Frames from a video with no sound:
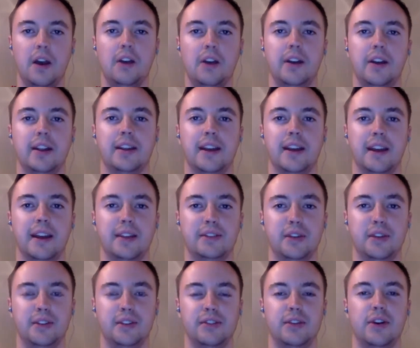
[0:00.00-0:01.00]
right, guys,
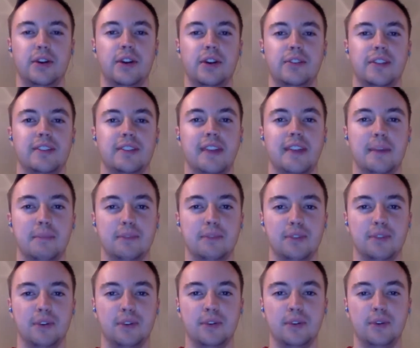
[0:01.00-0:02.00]
so to start off this
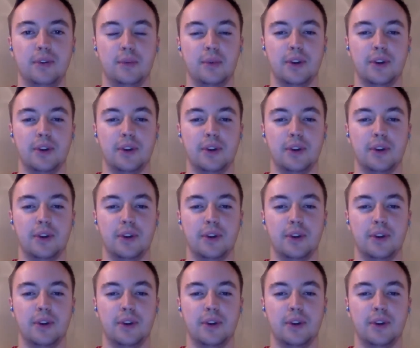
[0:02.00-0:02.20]
episode,